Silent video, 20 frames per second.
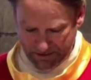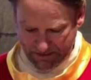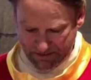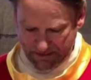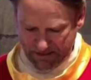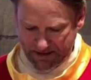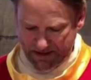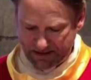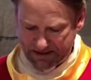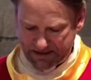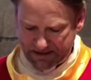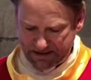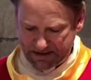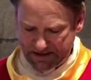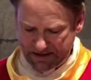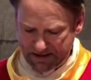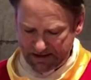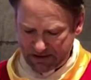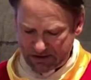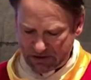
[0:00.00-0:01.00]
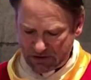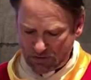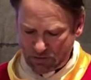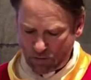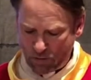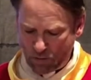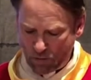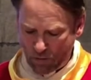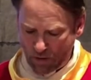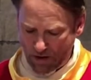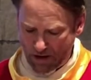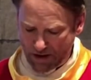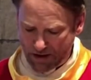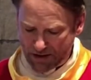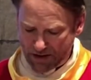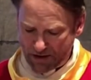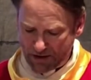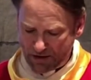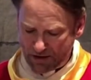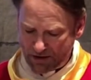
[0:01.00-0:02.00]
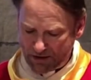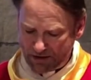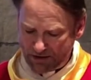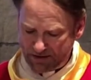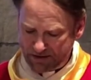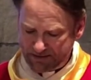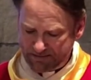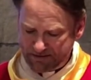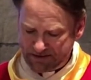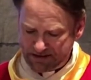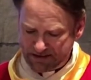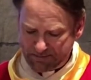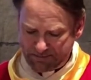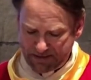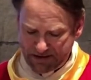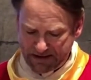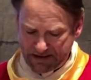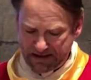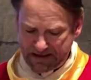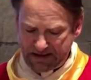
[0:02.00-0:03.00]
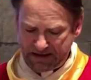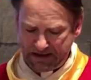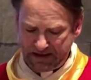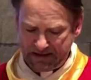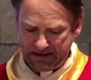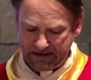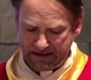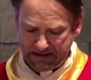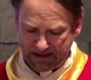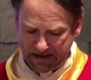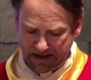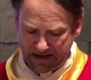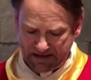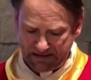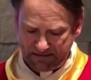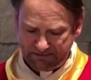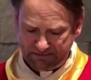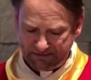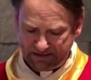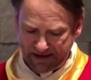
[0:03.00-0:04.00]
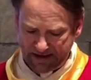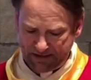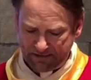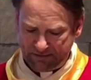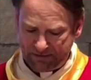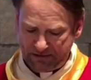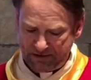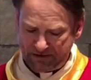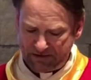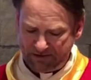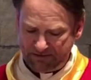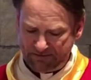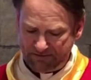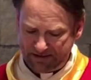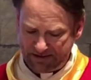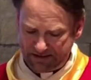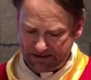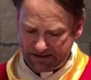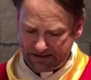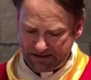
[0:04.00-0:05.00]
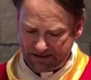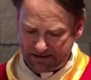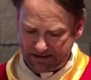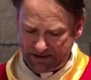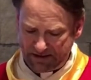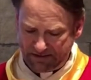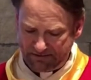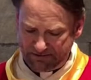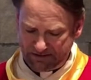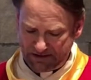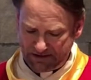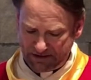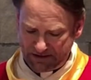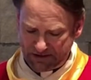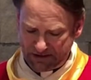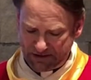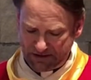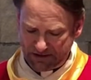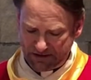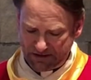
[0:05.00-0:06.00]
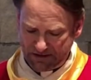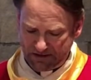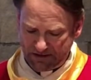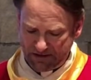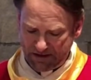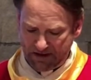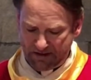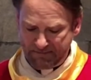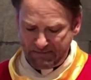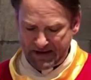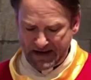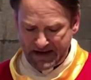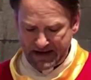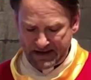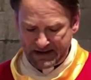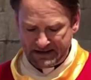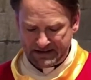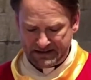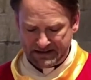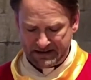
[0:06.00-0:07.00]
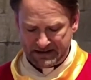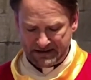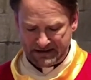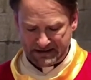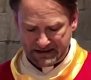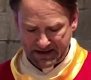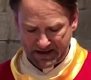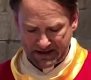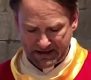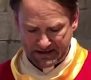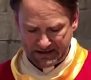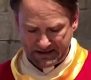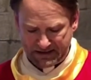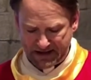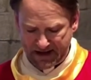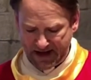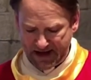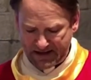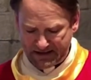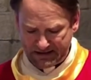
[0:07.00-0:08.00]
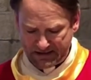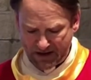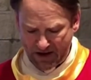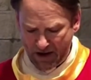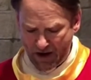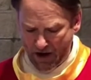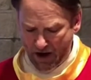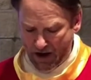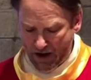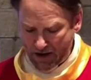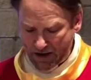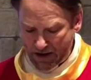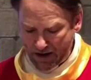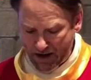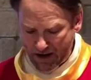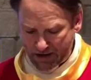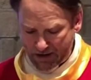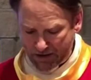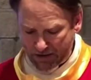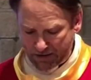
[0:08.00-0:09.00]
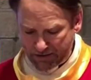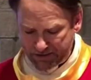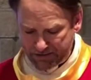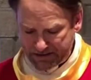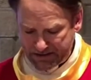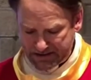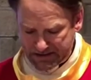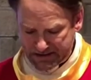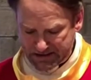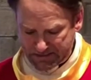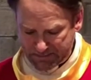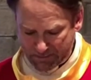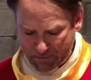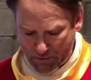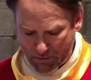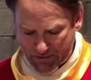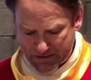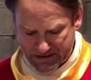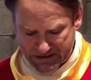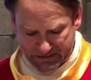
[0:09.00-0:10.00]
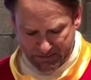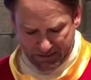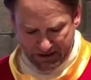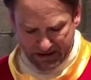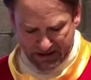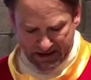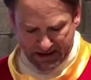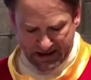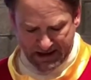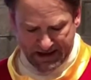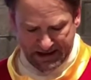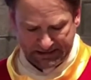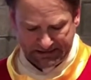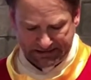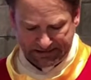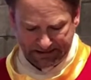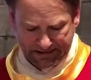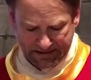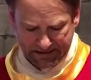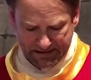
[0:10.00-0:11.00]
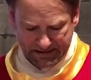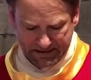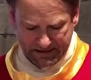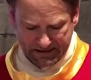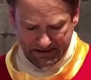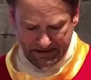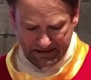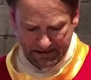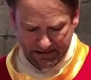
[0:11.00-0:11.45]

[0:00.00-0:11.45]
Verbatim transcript: because each one heard them speaking in the native language of, East, of each. Amazed and astonished, they asked, Are not all these who are speaking Galileans?